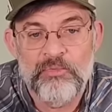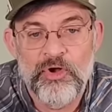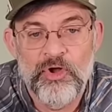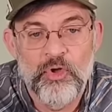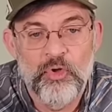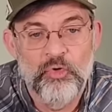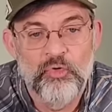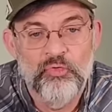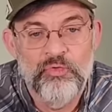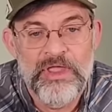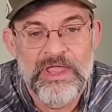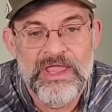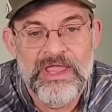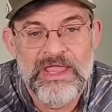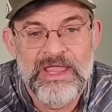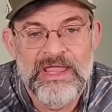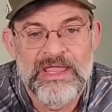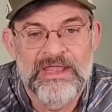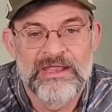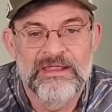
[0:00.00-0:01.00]
Road,
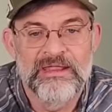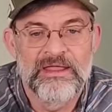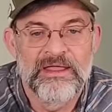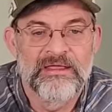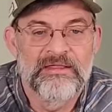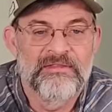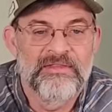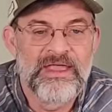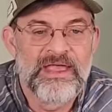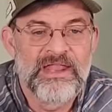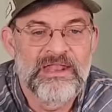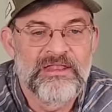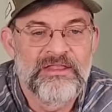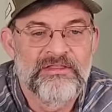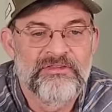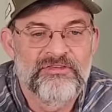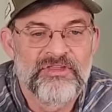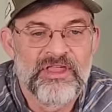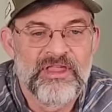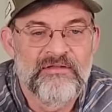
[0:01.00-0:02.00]
and uh, that
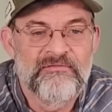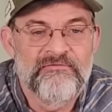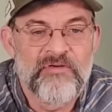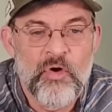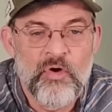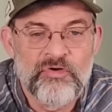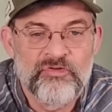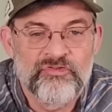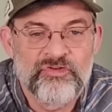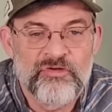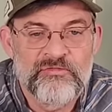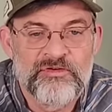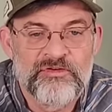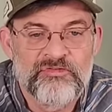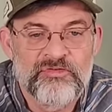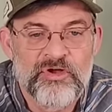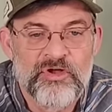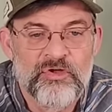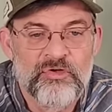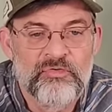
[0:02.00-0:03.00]
is a Forest
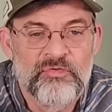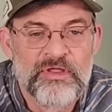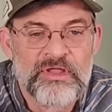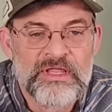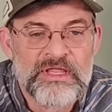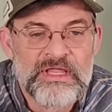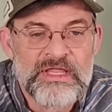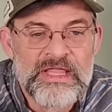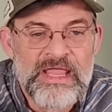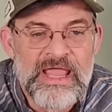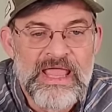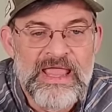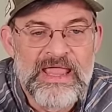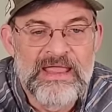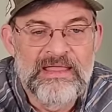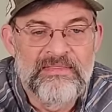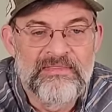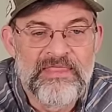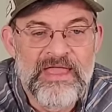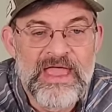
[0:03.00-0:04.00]
Service road
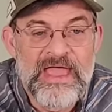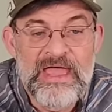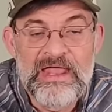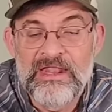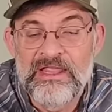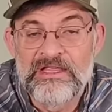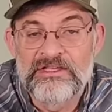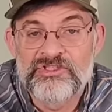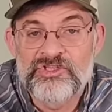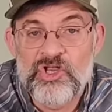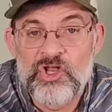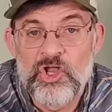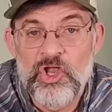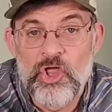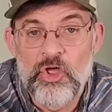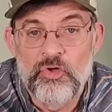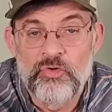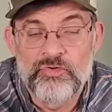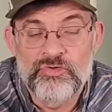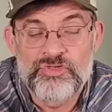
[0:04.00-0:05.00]
and that is
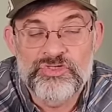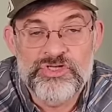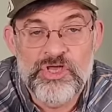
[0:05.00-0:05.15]
closed.